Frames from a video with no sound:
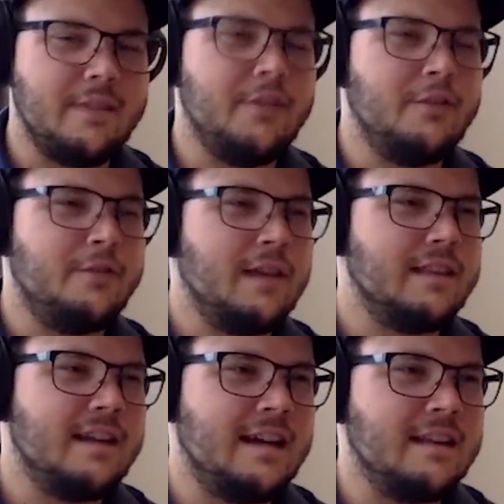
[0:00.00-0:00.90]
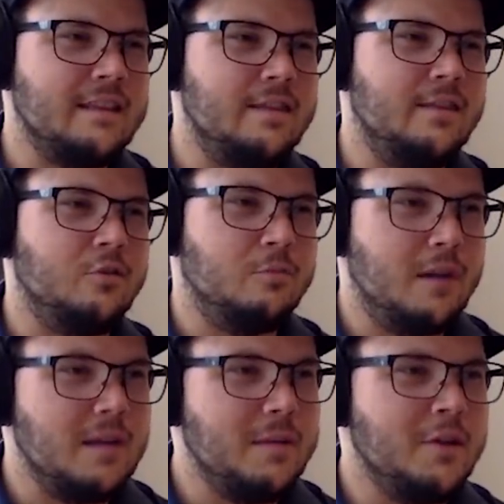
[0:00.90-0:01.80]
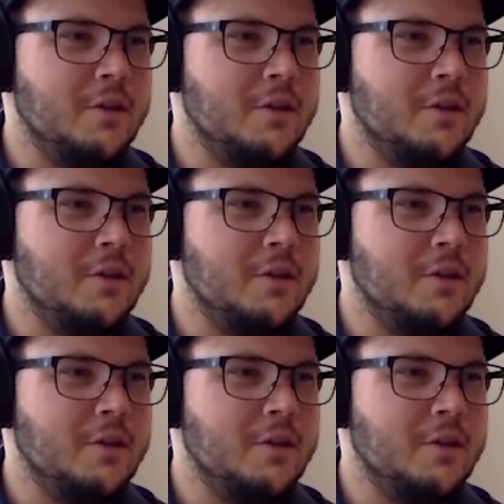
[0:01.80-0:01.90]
Given the fact that there might be